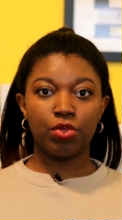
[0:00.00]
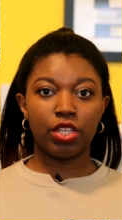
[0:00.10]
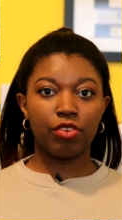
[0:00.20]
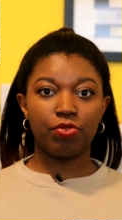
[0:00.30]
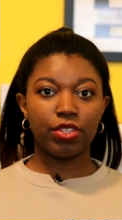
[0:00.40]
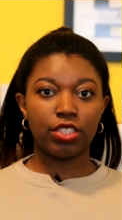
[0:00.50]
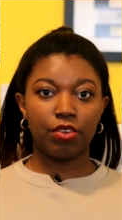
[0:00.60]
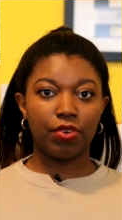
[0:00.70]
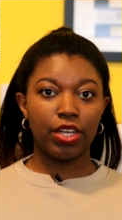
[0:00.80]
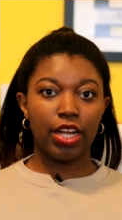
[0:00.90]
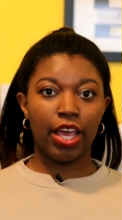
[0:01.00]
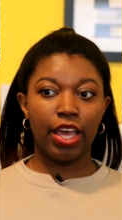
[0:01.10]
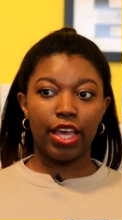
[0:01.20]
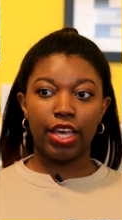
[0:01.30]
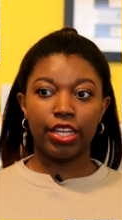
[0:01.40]
live with someone
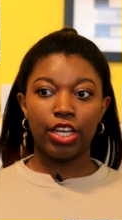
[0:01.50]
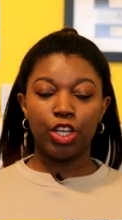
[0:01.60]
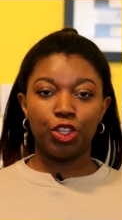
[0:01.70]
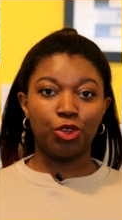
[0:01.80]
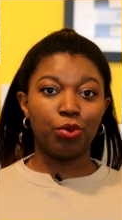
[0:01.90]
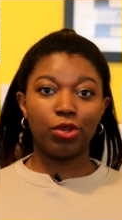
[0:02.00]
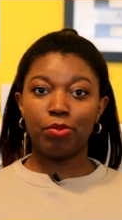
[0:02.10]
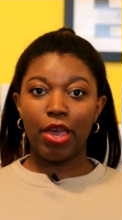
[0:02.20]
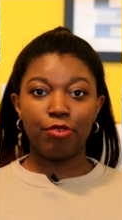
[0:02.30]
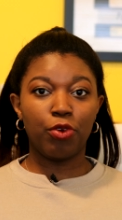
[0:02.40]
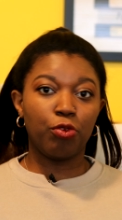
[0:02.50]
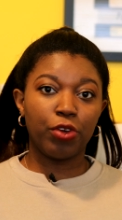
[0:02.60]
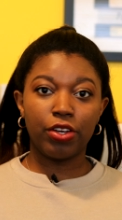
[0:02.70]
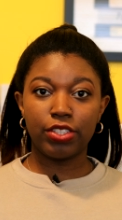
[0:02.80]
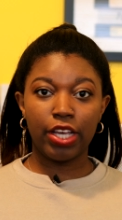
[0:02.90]
and you only made food
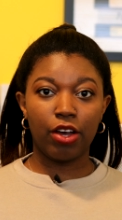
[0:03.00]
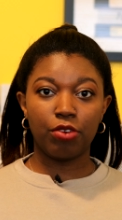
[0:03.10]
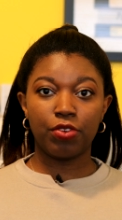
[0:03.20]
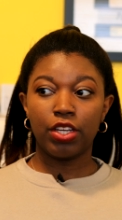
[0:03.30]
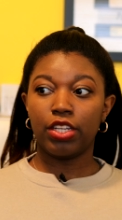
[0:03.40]
for yourself.